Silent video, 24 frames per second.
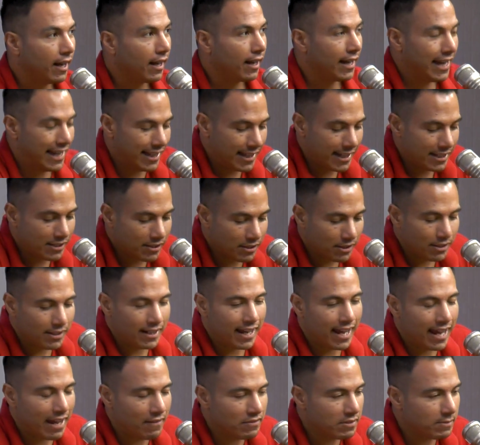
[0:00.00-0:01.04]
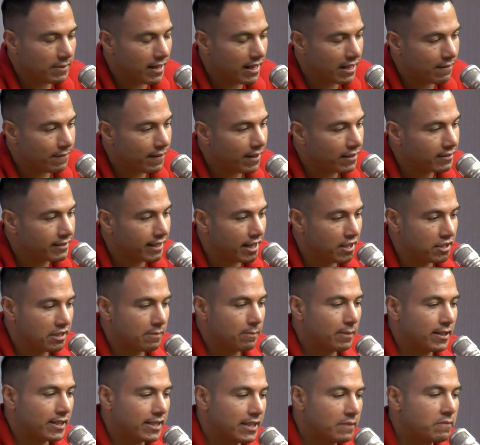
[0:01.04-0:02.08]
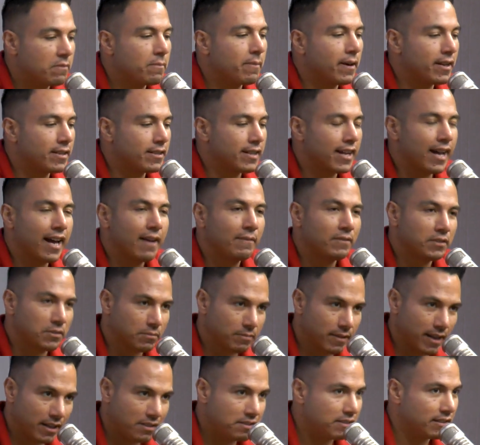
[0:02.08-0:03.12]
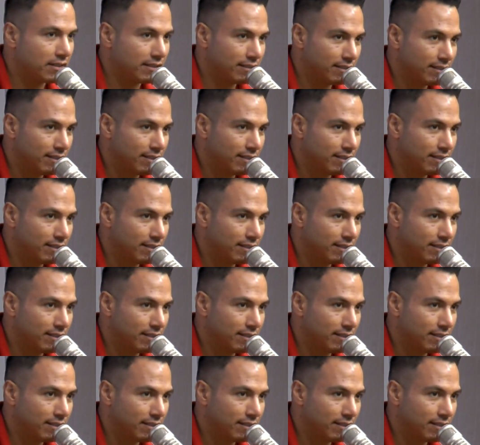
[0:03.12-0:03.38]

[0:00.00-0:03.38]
It's good to have some kind of foundation, but it's even better to have direction.